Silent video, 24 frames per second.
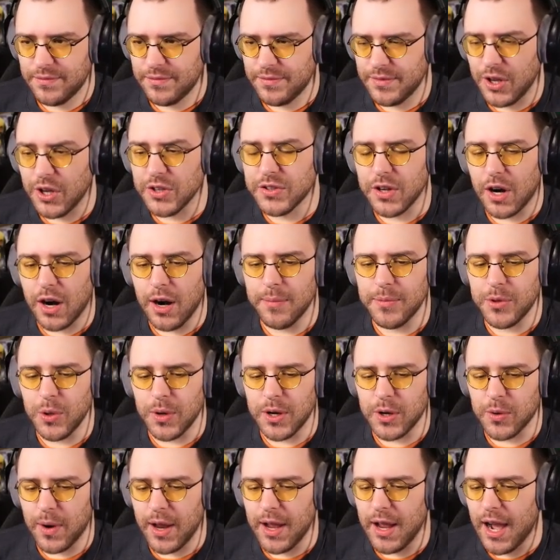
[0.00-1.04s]
Oh, sorry, I'm doing
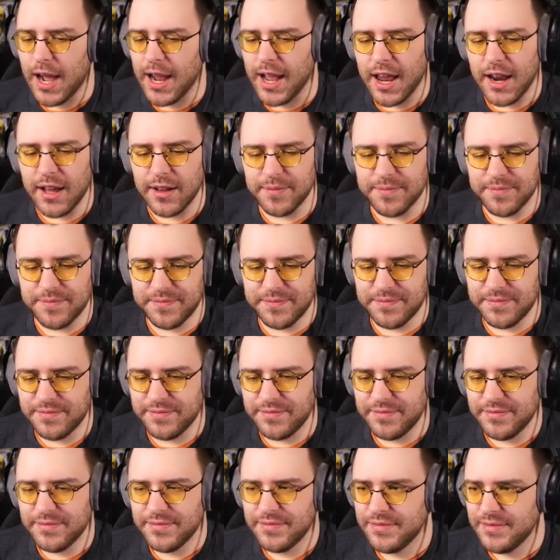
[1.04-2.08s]
great. I
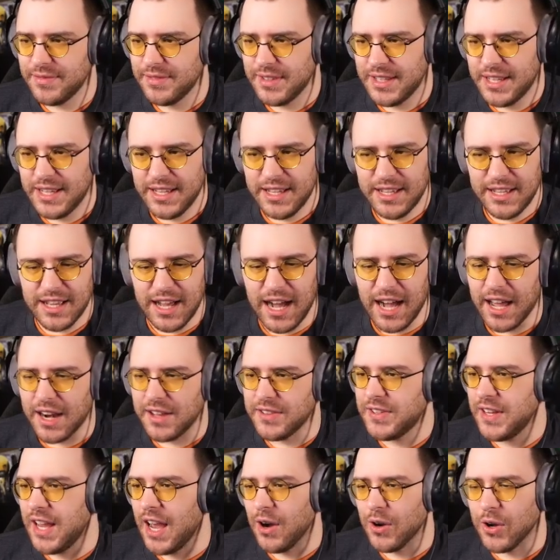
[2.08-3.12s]
gotta
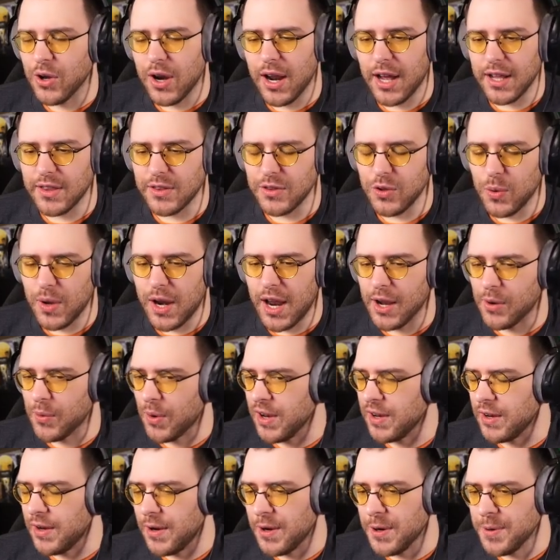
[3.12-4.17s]
see how good I can do an egg run
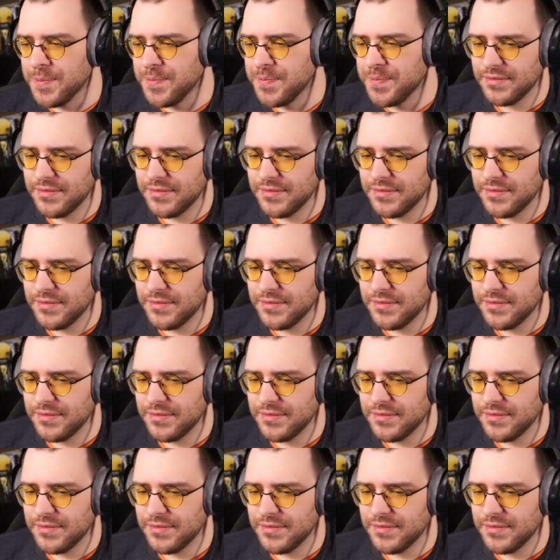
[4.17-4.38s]
here.